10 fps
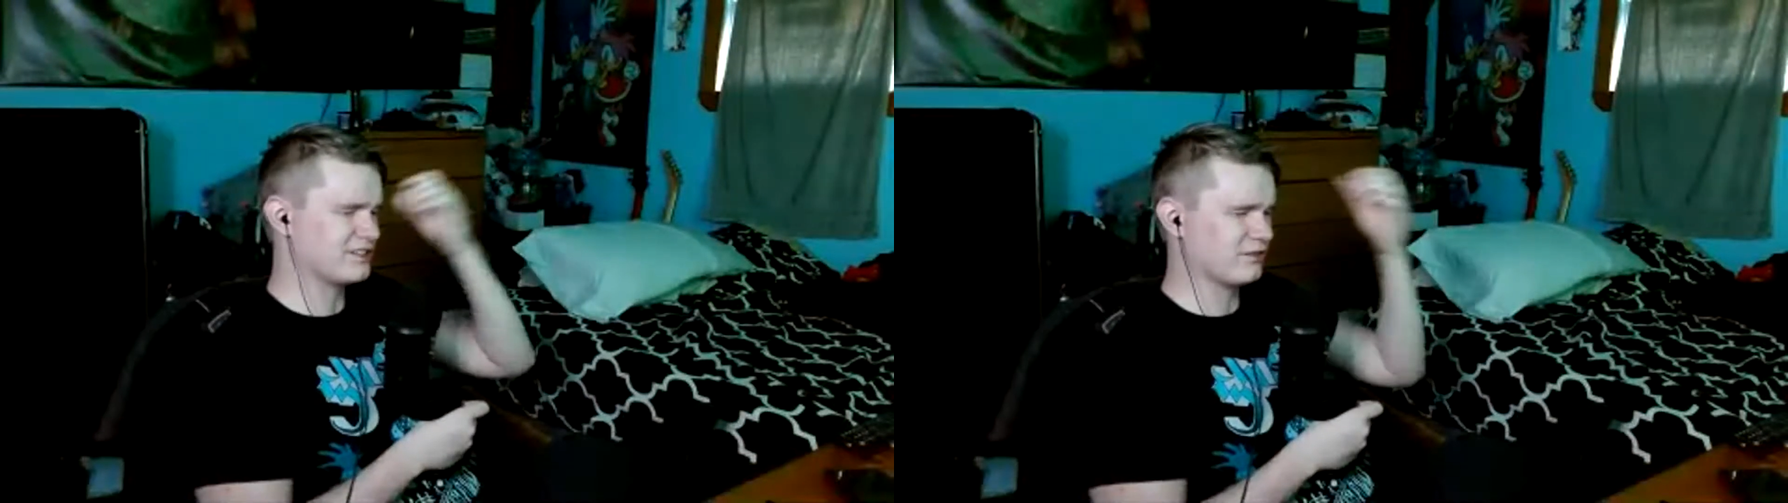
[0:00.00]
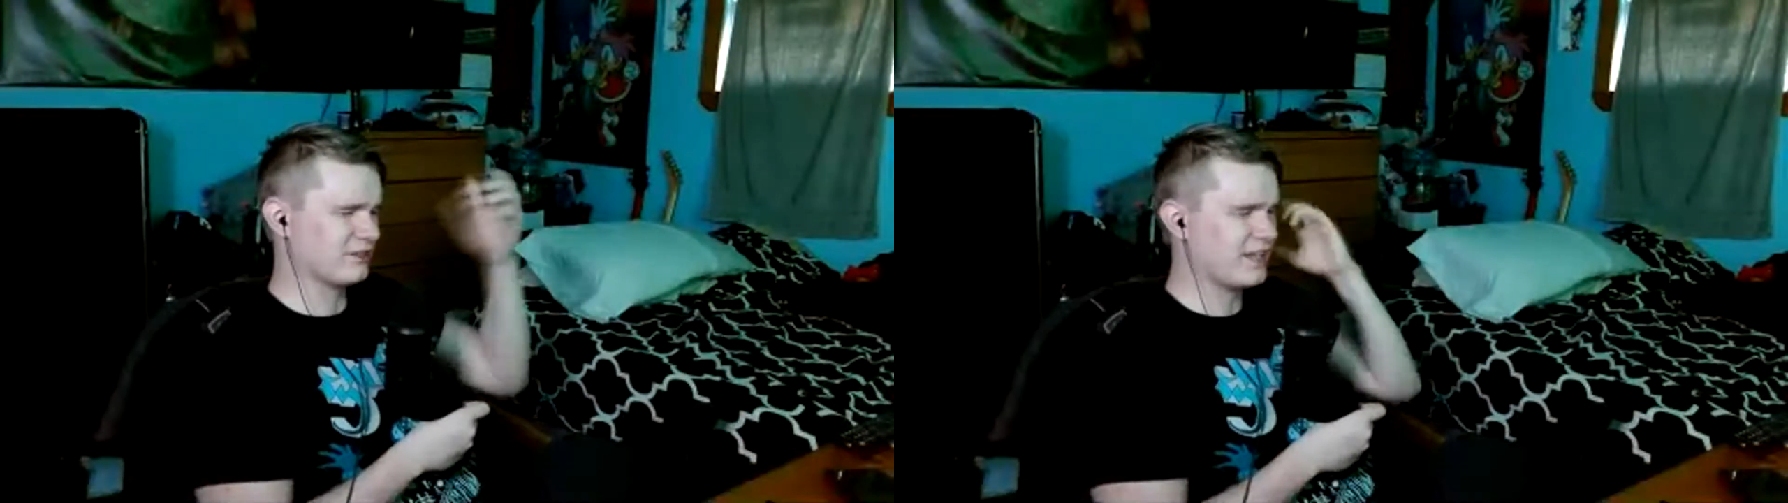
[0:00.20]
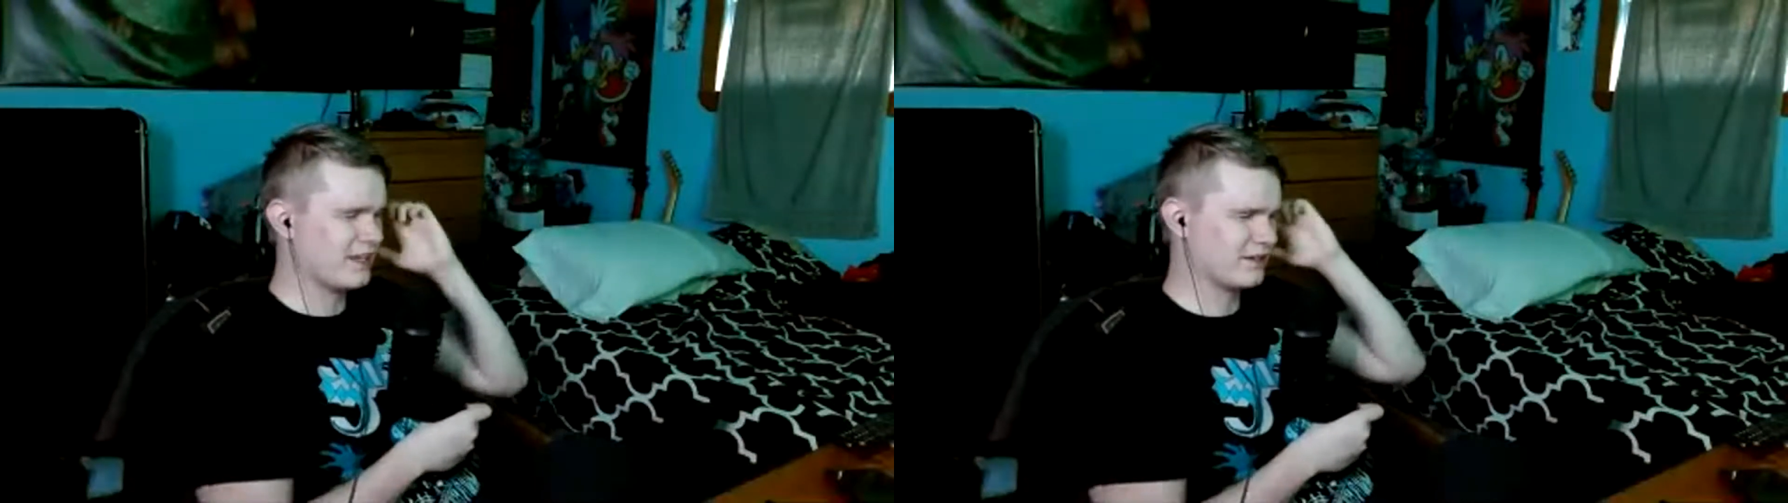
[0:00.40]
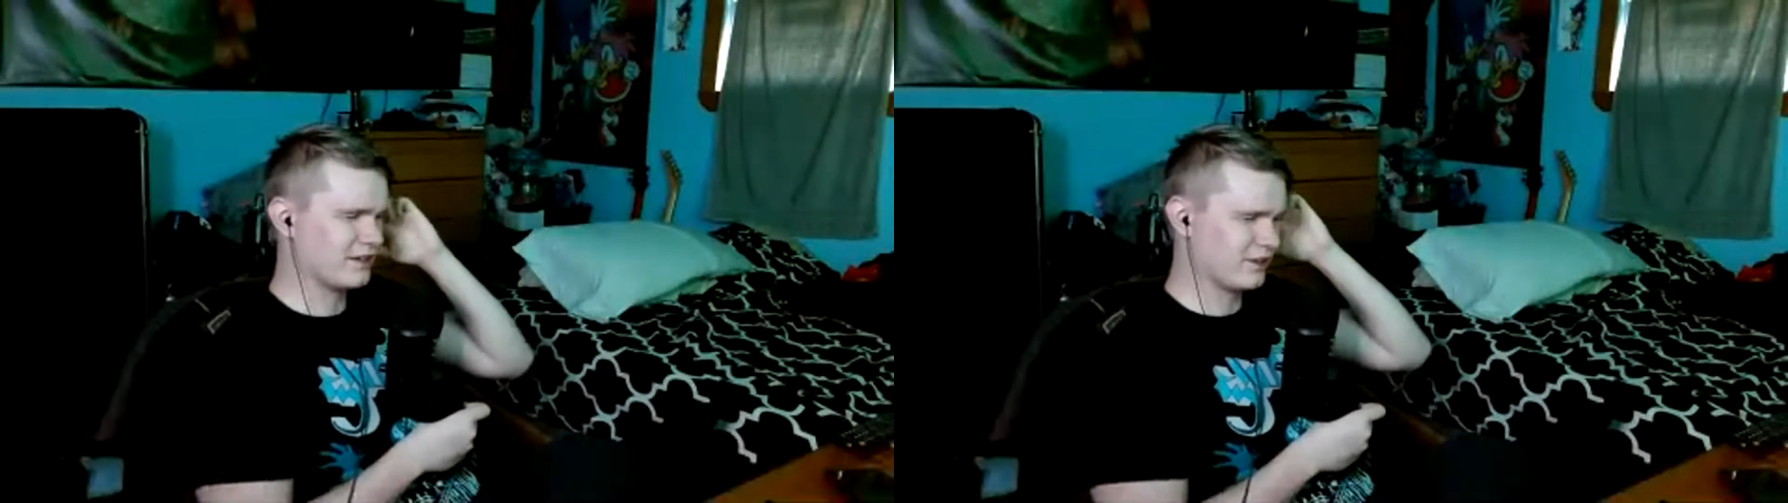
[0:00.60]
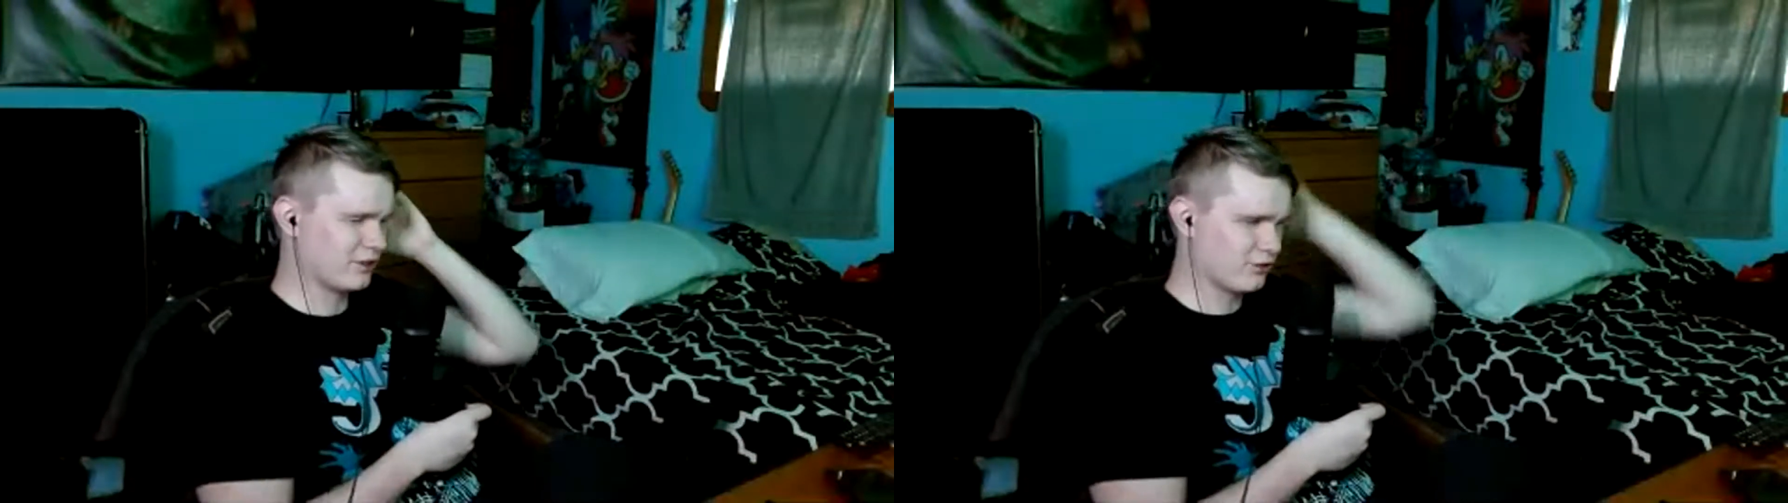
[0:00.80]
to lay in
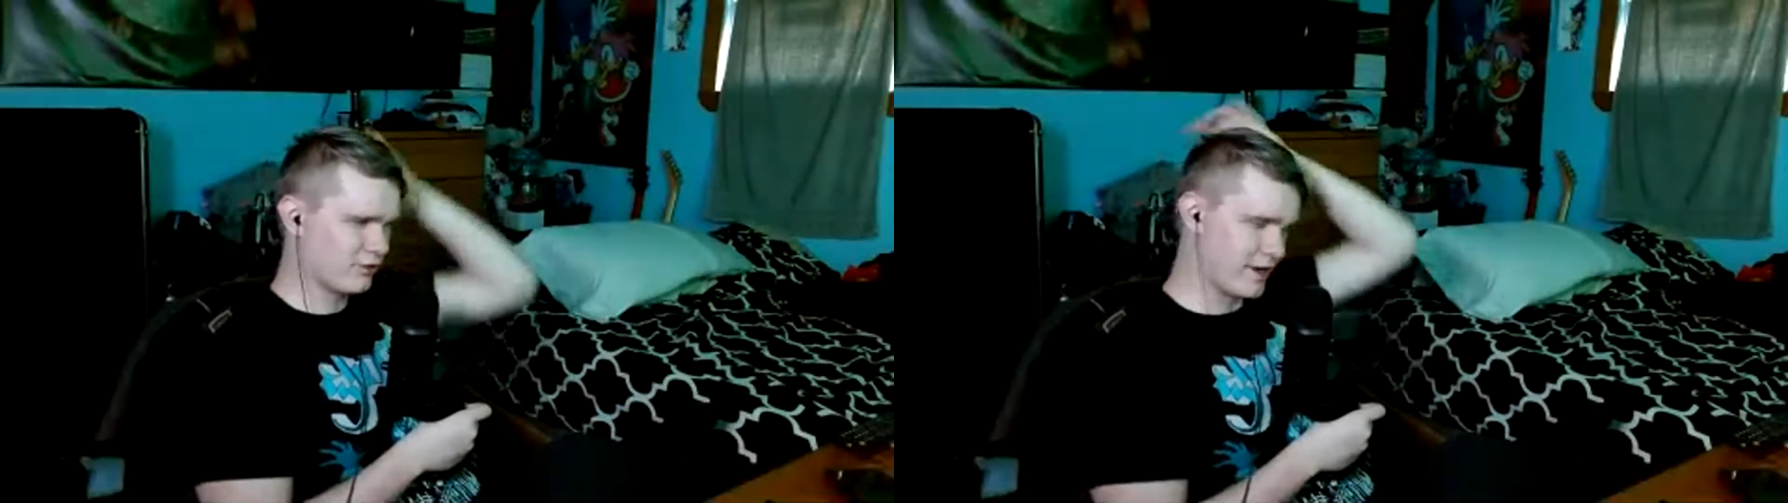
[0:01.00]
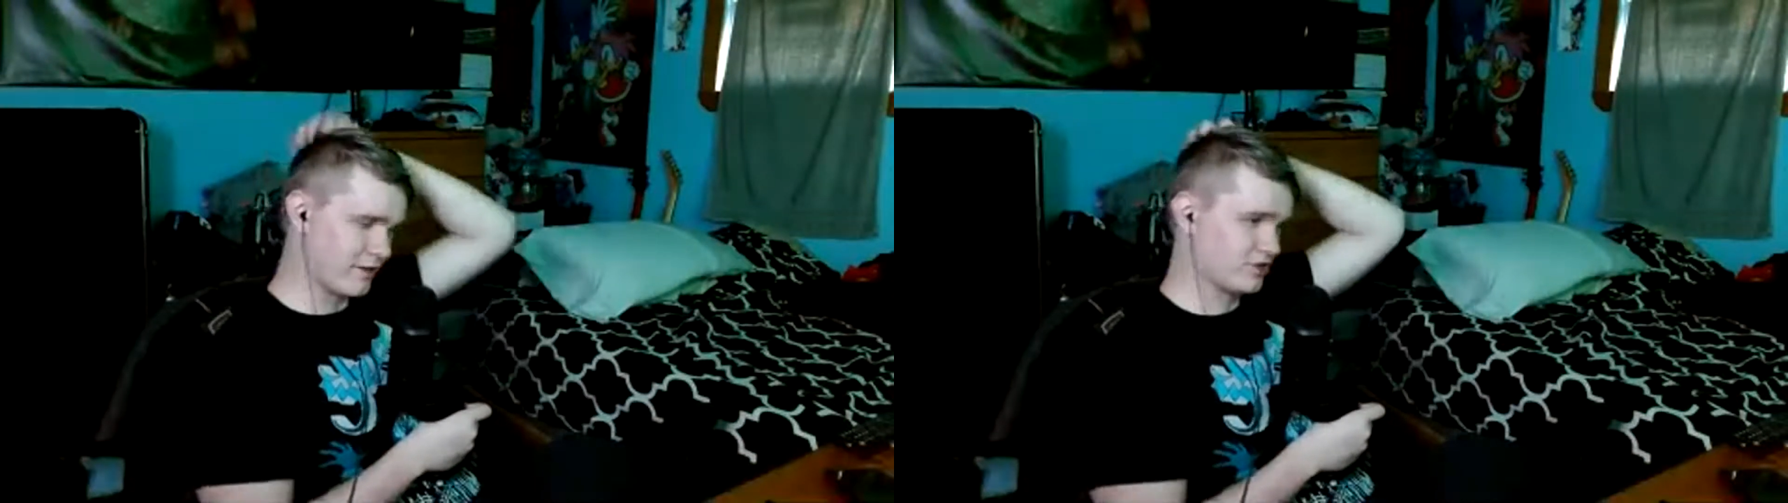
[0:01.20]
on the crowd.